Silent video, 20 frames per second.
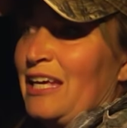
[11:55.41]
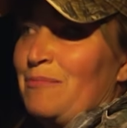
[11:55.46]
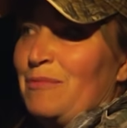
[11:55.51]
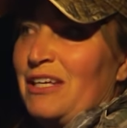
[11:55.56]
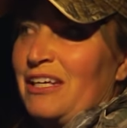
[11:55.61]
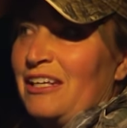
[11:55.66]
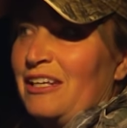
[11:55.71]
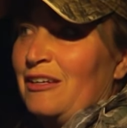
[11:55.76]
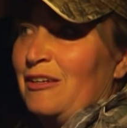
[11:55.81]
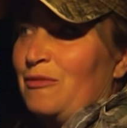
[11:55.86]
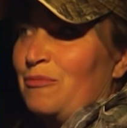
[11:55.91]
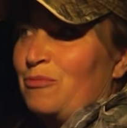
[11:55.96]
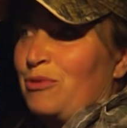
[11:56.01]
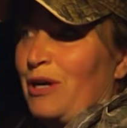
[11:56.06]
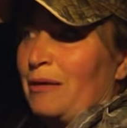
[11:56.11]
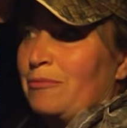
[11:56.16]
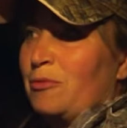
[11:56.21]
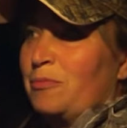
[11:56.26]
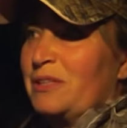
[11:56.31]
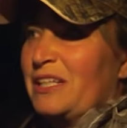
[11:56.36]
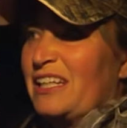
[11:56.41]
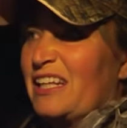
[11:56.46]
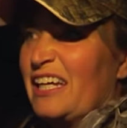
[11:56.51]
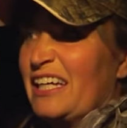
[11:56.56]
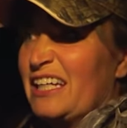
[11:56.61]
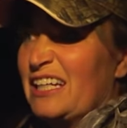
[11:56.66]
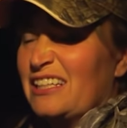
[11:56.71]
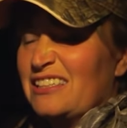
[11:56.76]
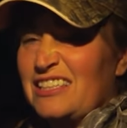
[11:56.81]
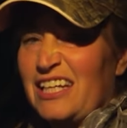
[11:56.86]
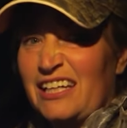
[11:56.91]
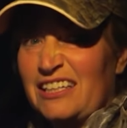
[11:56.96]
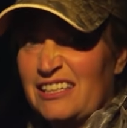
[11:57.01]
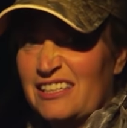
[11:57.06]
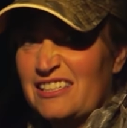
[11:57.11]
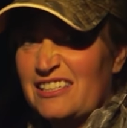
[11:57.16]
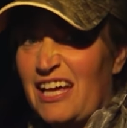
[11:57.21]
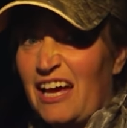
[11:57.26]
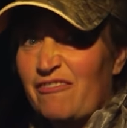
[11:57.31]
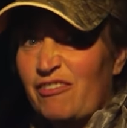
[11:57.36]
in probably like ten to
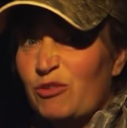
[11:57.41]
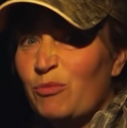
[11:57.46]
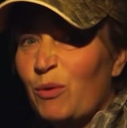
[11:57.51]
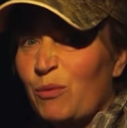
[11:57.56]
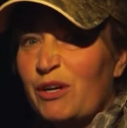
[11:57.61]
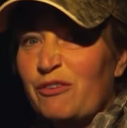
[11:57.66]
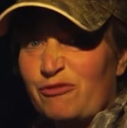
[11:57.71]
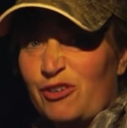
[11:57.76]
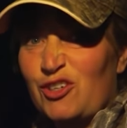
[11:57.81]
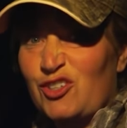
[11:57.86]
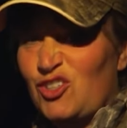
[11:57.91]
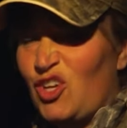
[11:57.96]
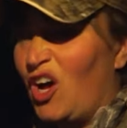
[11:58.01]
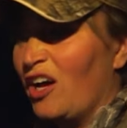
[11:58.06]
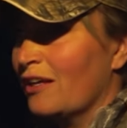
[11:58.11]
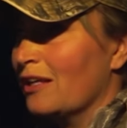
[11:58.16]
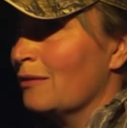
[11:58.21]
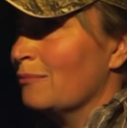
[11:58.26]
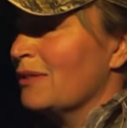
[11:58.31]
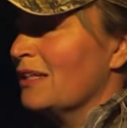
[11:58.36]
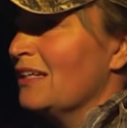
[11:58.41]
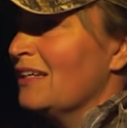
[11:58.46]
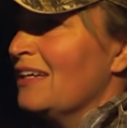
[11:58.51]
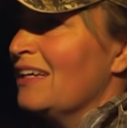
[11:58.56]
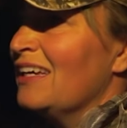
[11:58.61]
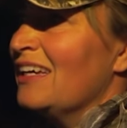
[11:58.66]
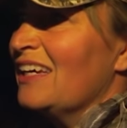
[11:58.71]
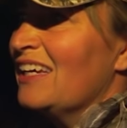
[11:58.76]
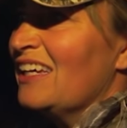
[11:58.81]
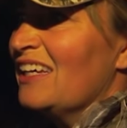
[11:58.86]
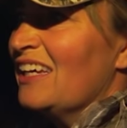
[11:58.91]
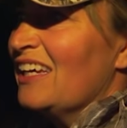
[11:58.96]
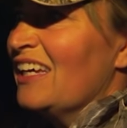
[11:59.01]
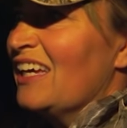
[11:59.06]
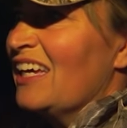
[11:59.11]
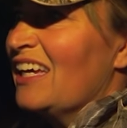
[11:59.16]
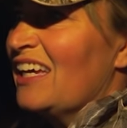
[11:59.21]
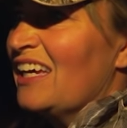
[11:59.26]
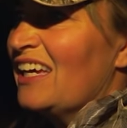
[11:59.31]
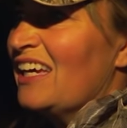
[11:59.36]
seven when we first saw him.
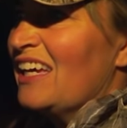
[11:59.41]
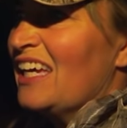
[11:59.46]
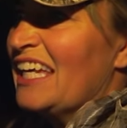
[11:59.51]
He